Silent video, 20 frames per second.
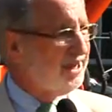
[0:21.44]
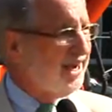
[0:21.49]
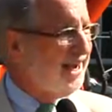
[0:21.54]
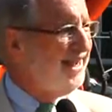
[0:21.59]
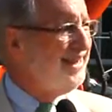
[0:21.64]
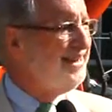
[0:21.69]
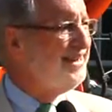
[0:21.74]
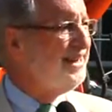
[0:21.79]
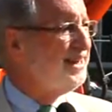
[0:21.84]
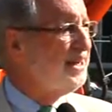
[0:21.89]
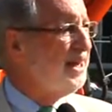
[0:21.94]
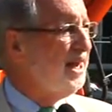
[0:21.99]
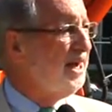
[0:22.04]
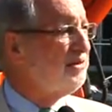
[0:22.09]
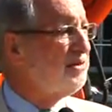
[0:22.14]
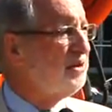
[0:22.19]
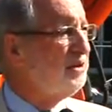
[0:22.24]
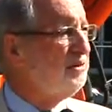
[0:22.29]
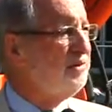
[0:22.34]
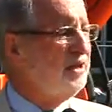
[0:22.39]
tie
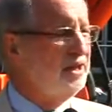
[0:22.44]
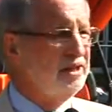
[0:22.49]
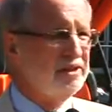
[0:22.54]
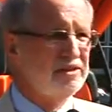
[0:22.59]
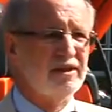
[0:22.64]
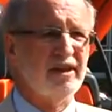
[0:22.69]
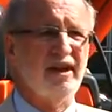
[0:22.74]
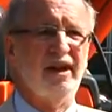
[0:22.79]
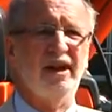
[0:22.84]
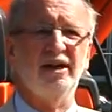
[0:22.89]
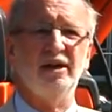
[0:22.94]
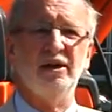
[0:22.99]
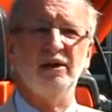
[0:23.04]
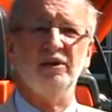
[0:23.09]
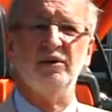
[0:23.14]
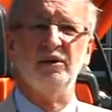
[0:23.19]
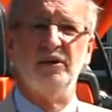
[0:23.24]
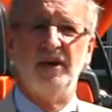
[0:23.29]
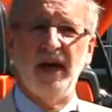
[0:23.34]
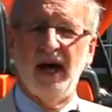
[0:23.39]
together the
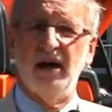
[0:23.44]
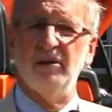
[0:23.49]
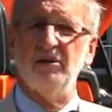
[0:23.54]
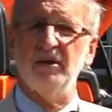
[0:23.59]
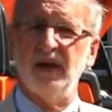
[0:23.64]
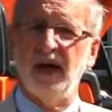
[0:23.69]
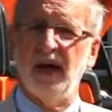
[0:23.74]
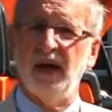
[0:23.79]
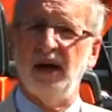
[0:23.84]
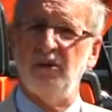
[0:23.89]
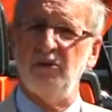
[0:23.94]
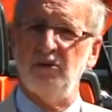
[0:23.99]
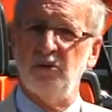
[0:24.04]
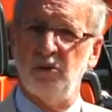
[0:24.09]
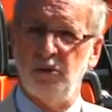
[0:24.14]
entire downtown